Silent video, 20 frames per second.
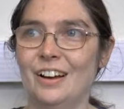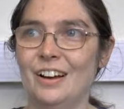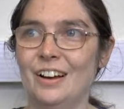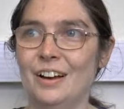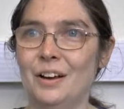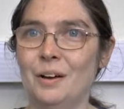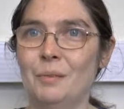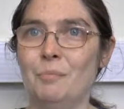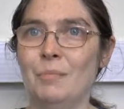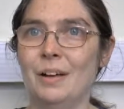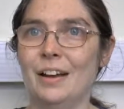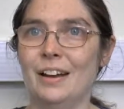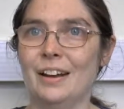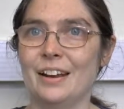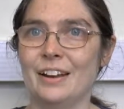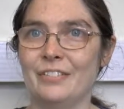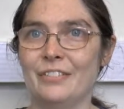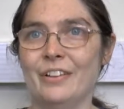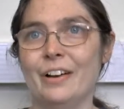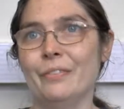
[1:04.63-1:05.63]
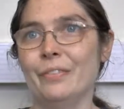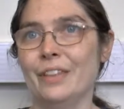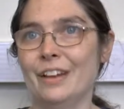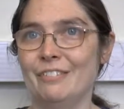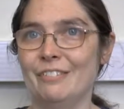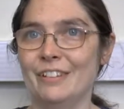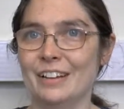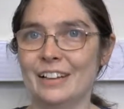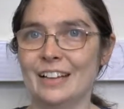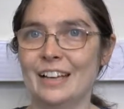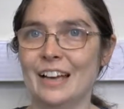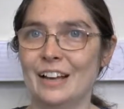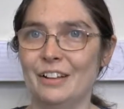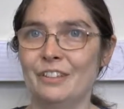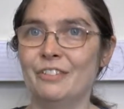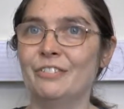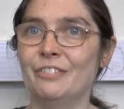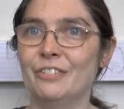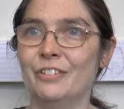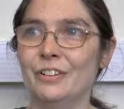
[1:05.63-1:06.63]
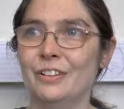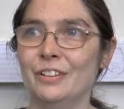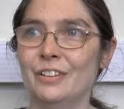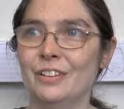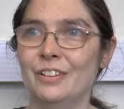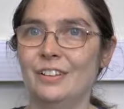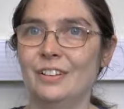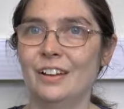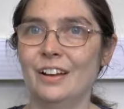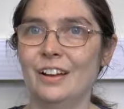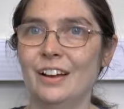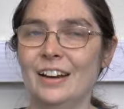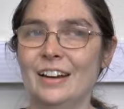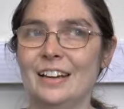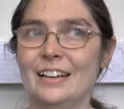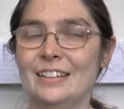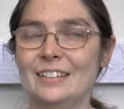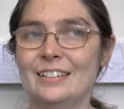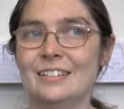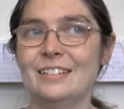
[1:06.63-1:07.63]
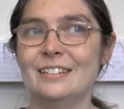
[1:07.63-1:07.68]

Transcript: And I found that really helpful. And